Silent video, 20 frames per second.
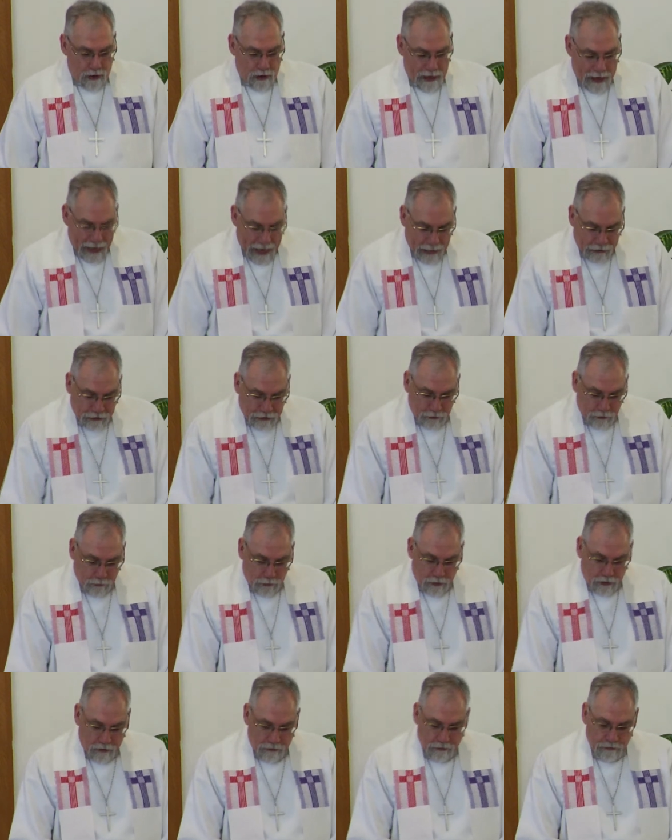or action
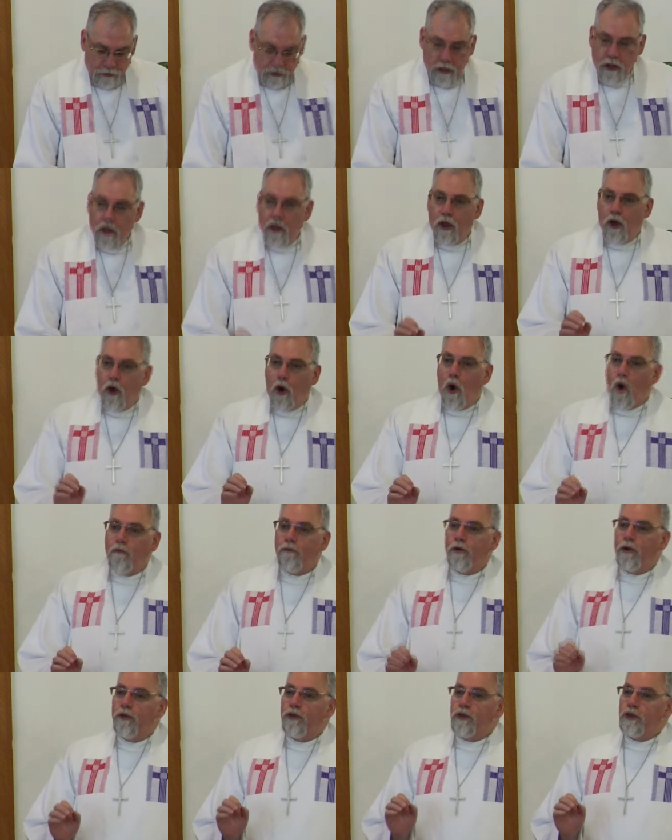words
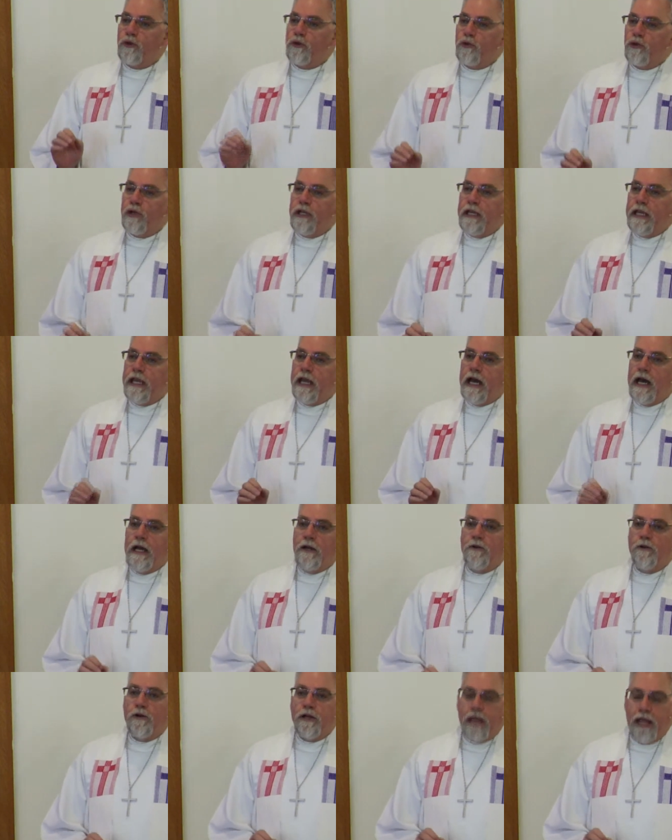over
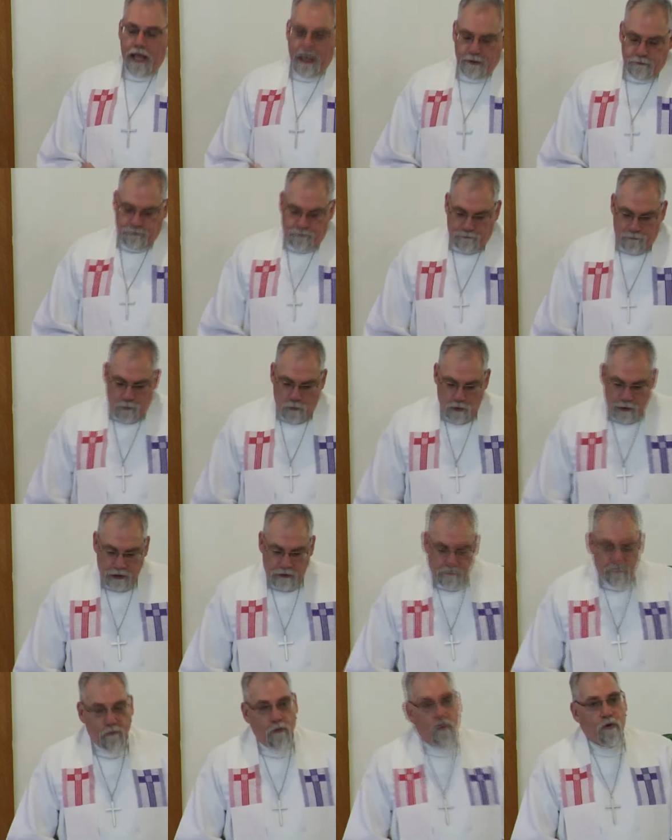
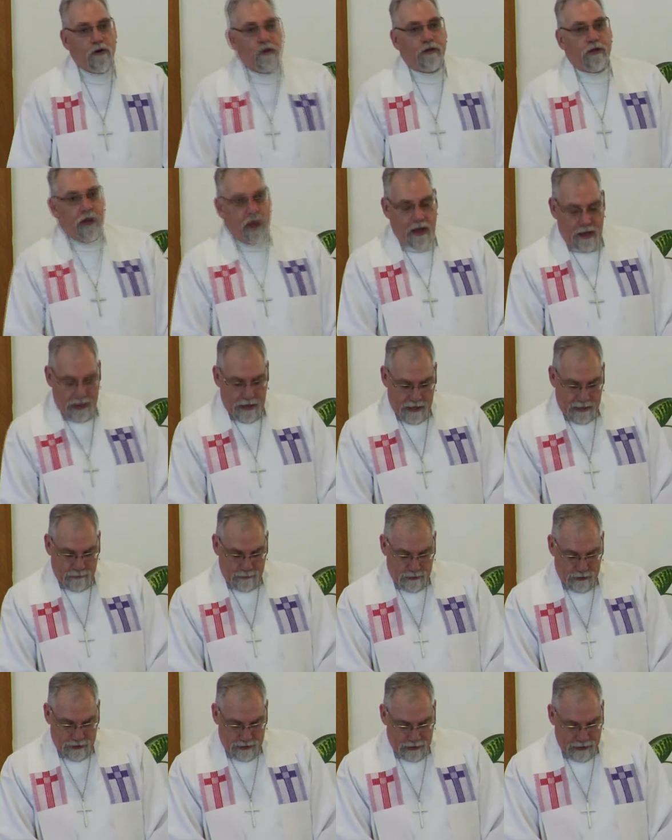344
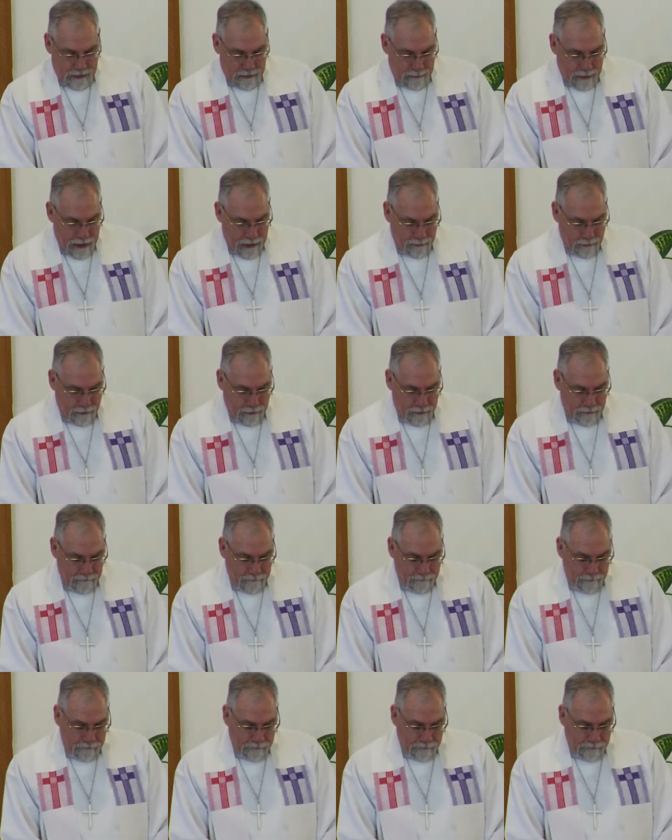times in the Bible.